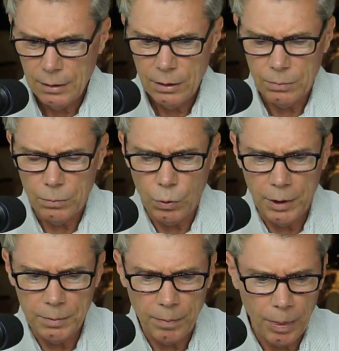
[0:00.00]
Oh
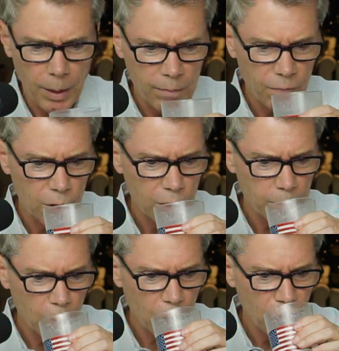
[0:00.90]
boy, I'm falling
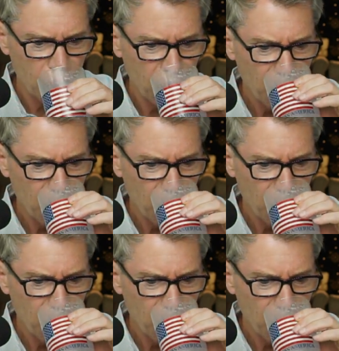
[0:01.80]
apart.